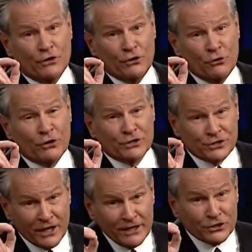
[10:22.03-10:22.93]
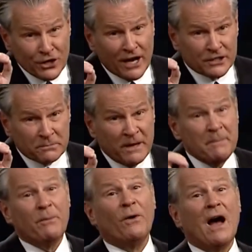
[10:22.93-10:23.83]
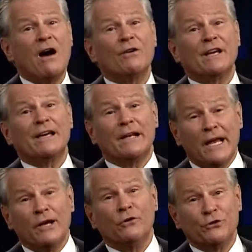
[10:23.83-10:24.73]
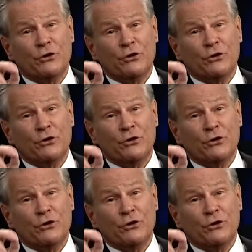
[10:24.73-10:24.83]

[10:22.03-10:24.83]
you could teach God's people how to get healed.